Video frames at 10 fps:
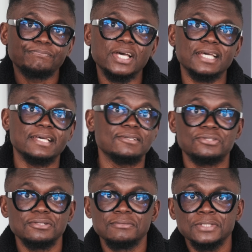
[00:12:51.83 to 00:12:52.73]
I
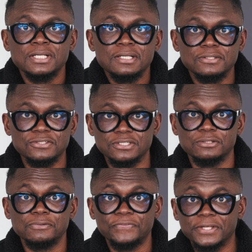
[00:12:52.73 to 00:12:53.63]
guess this is a
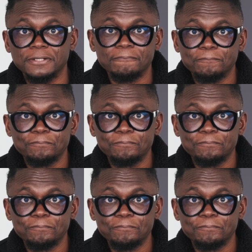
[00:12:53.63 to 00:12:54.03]
good thing.